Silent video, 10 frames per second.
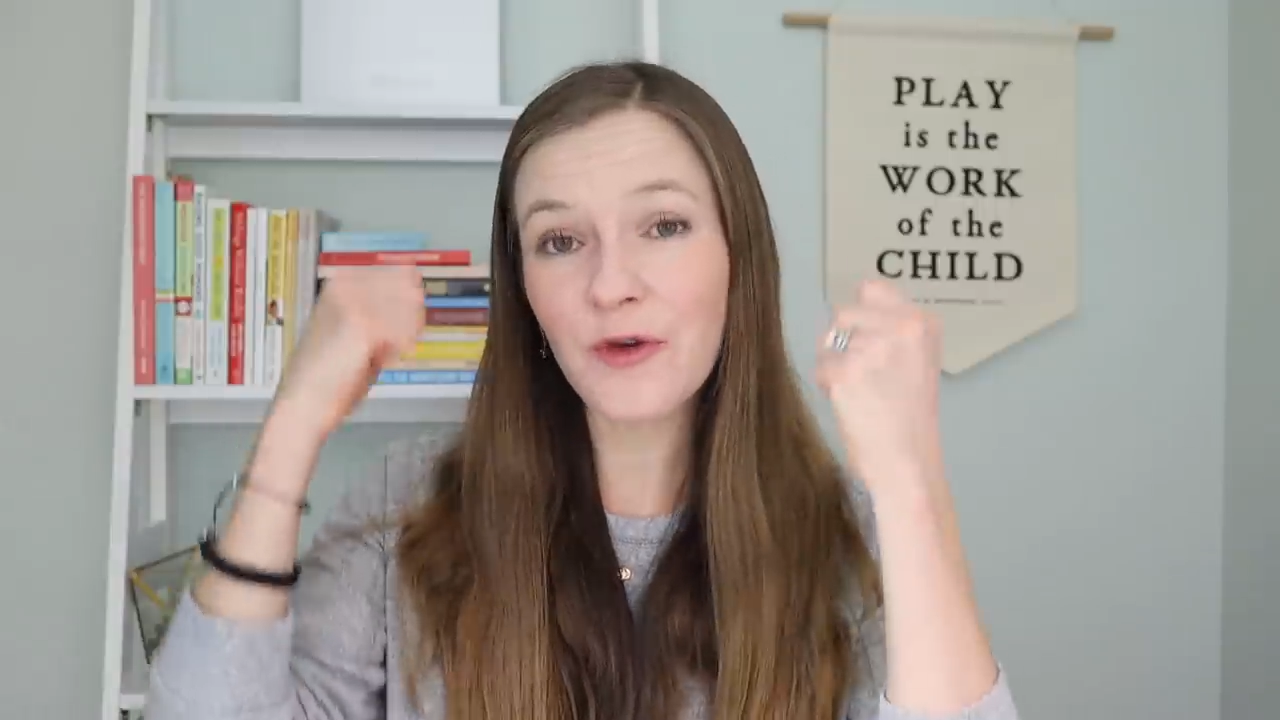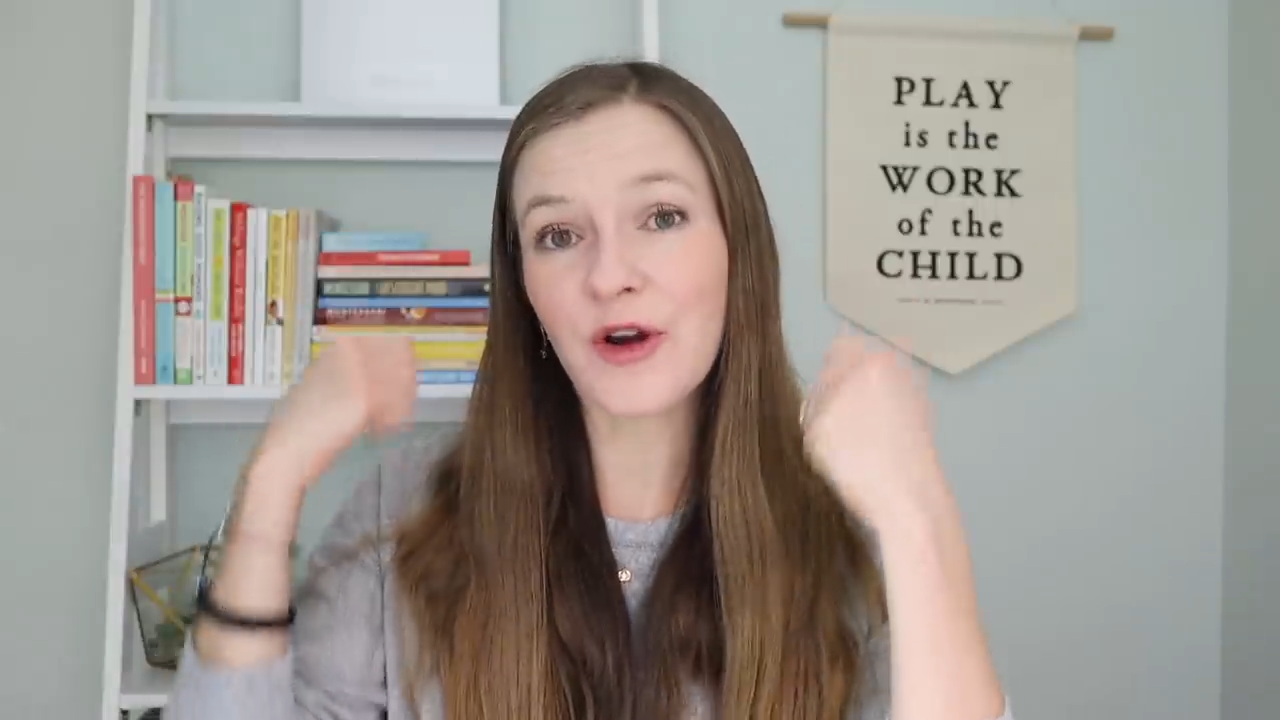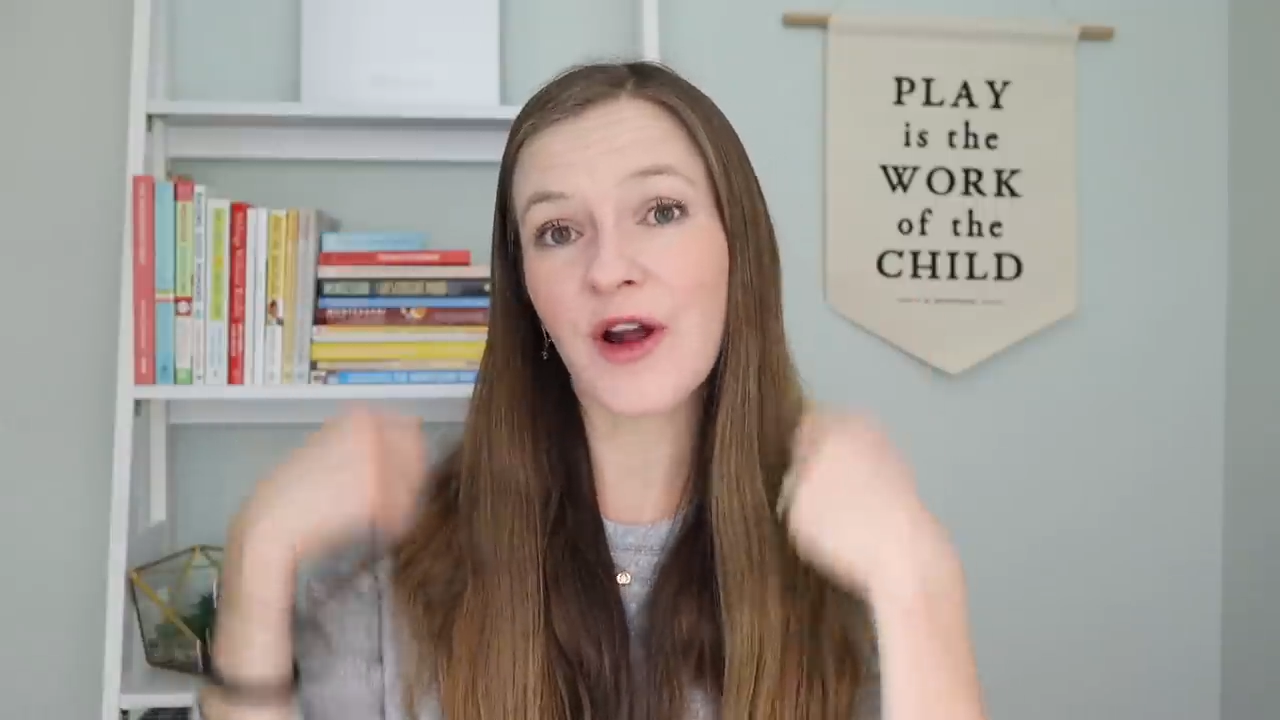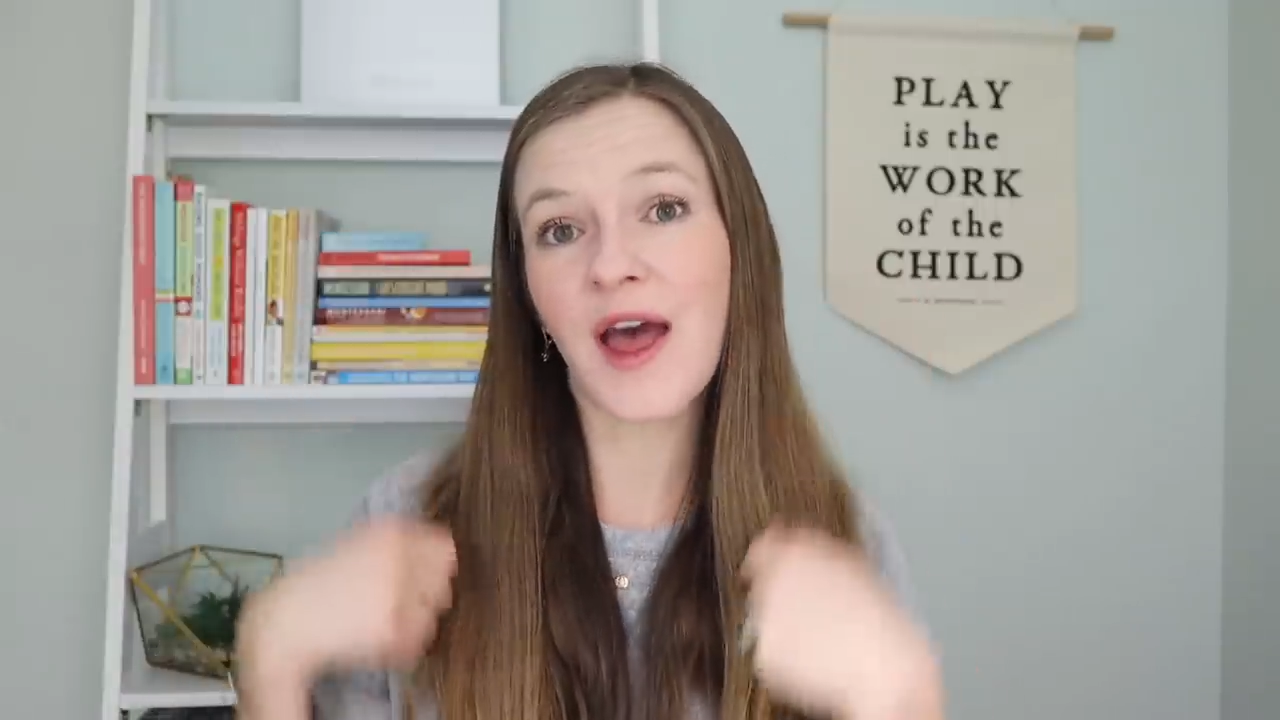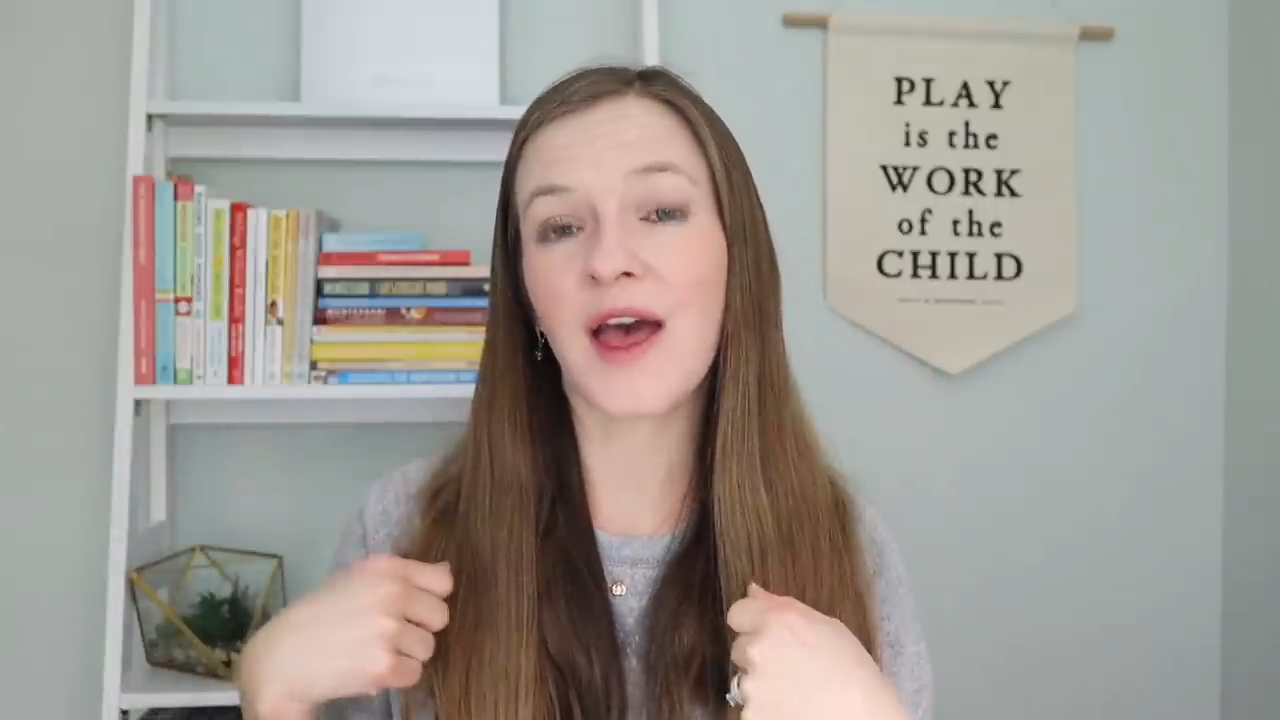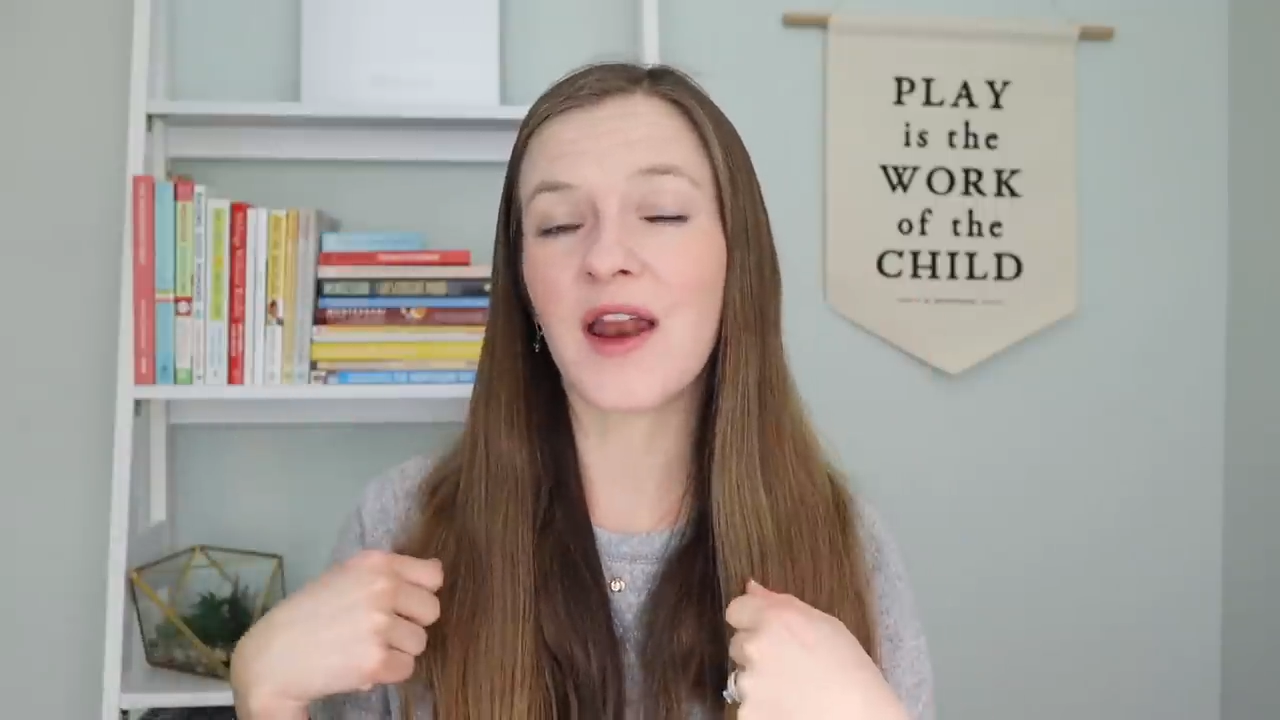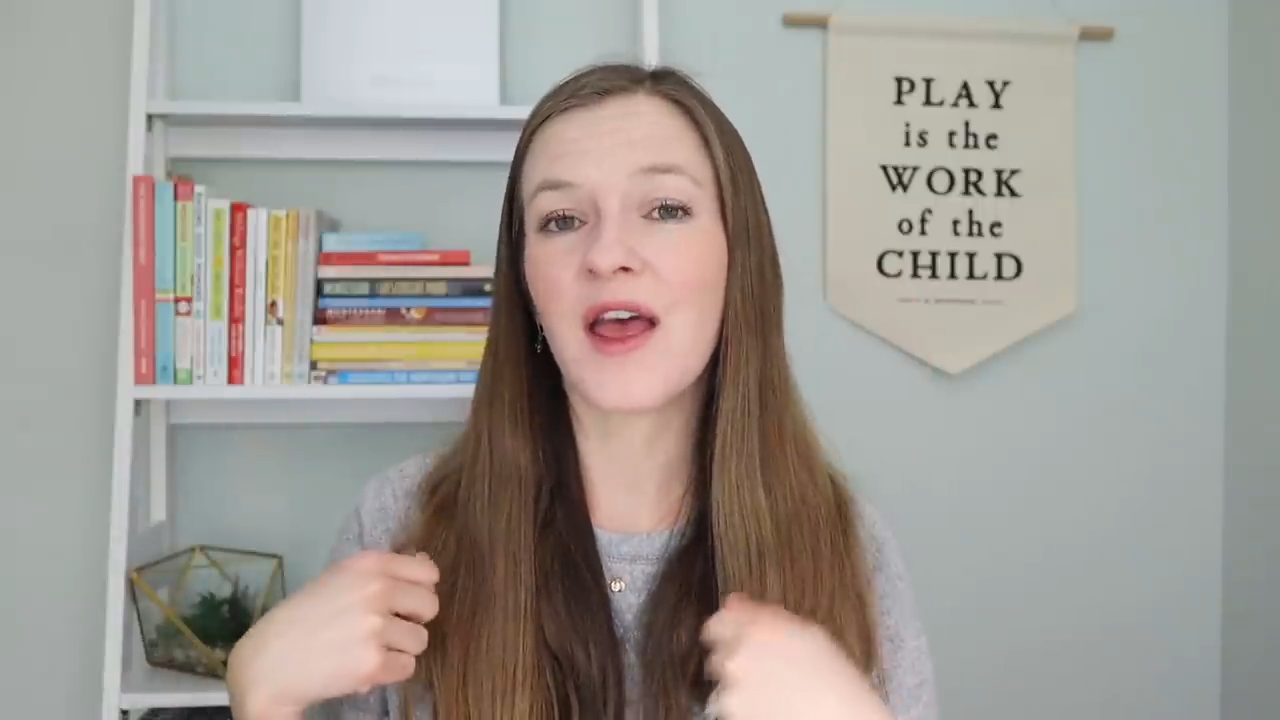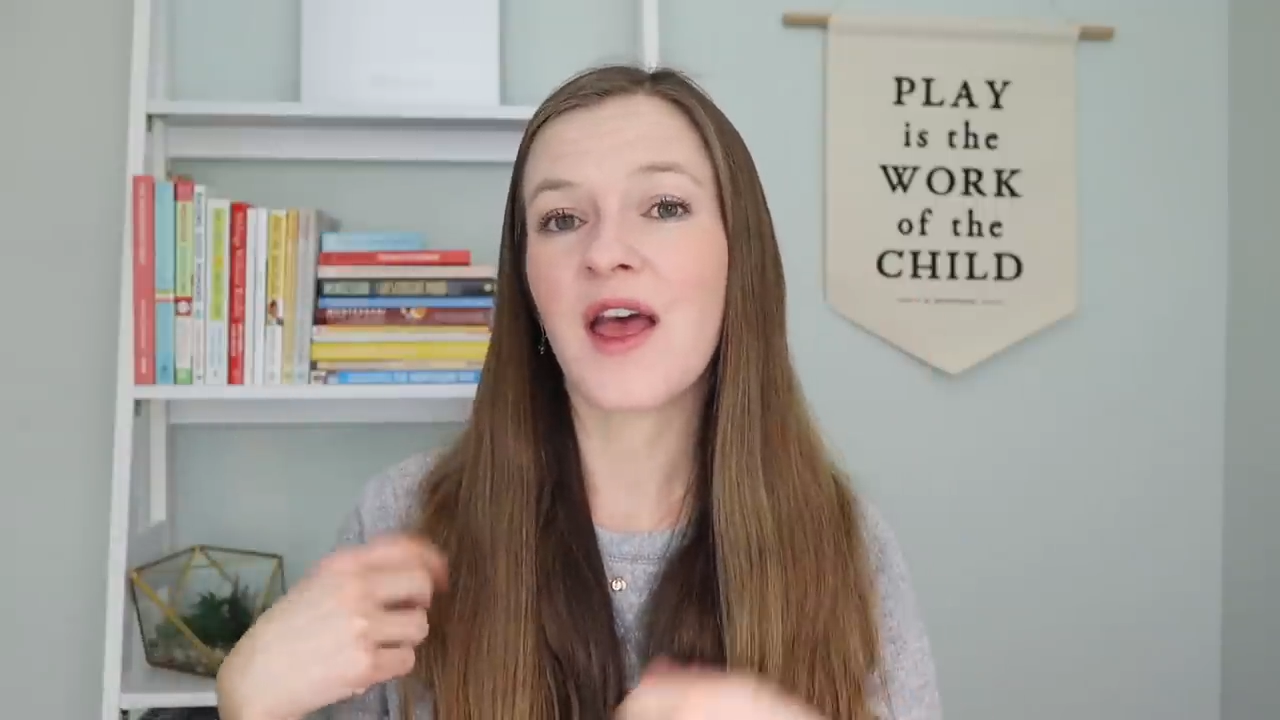your head.